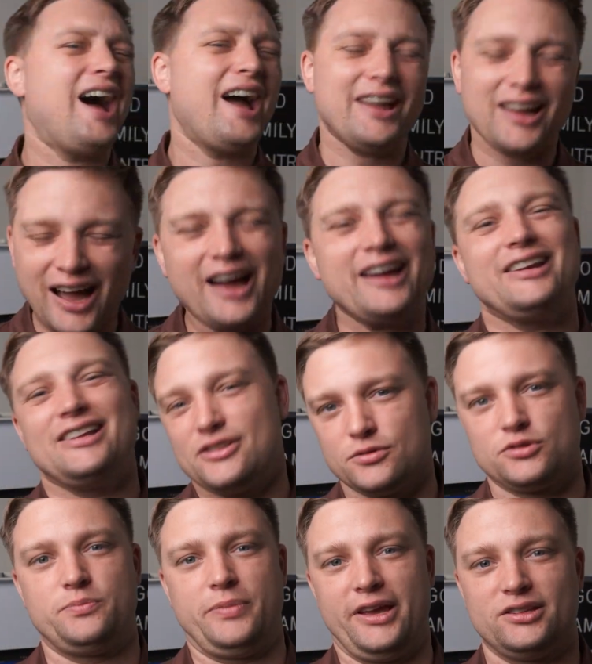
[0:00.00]
I need some
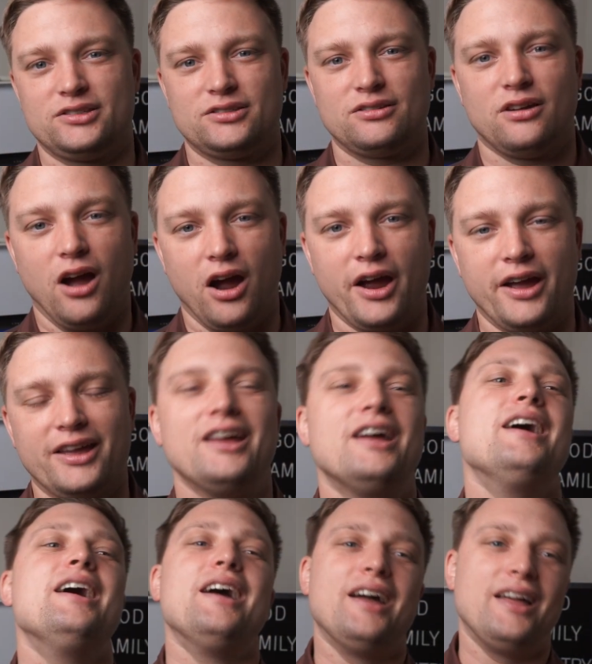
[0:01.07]
space, all right?
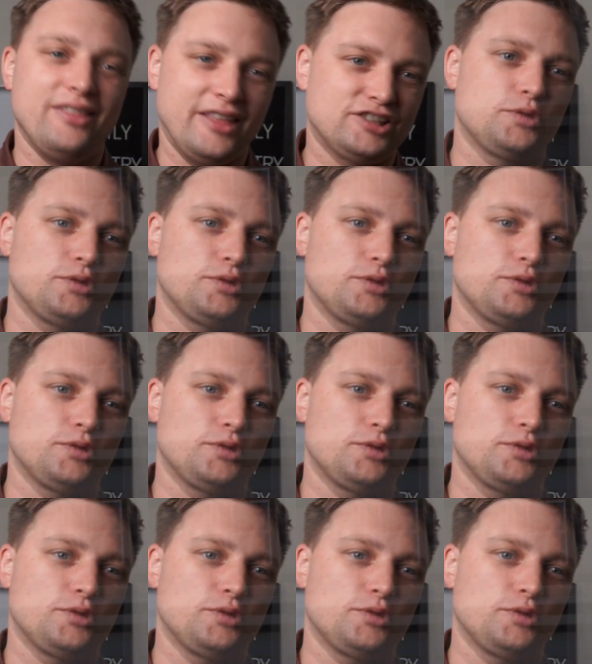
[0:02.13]
This